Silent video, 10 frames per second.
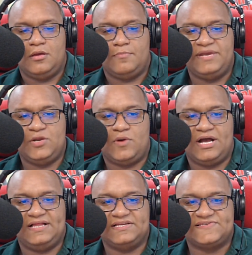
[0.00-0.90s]

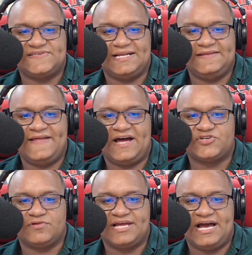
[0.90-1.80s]
Meanwhile, selling
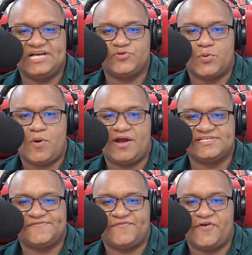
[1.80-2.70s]
natural gas
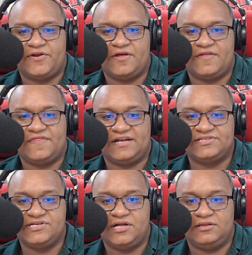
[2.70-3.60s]
requires further
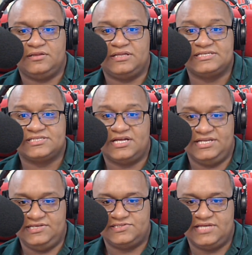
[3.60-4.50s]
technical
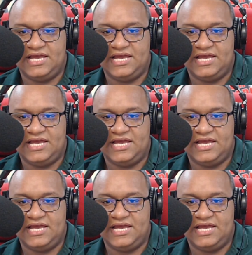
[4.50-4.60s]
studies.